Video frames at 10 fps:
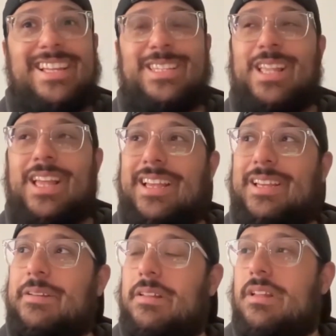It's
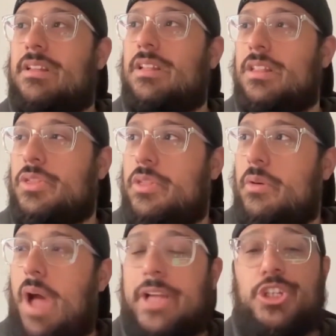like,
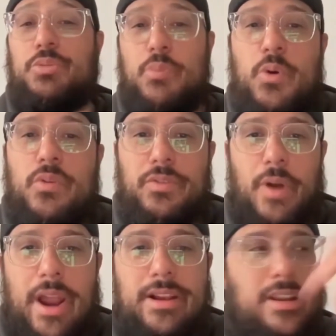I just moved,
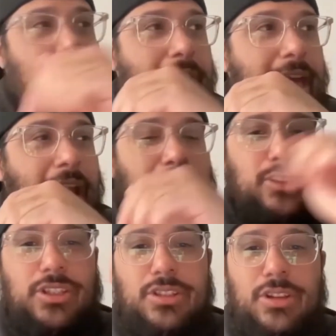right? And I
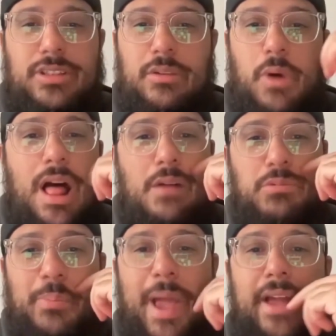just looked while I
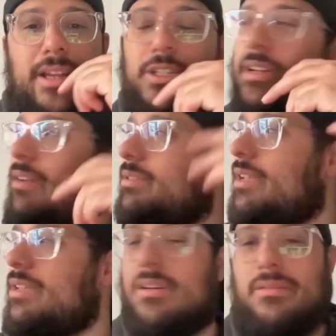was packing shit. I was
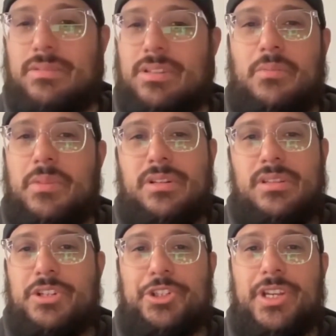like, yo, so much
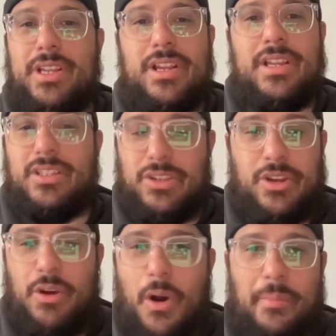of this shit is
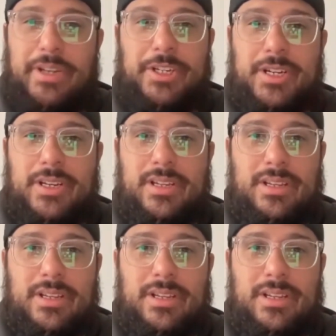garbage.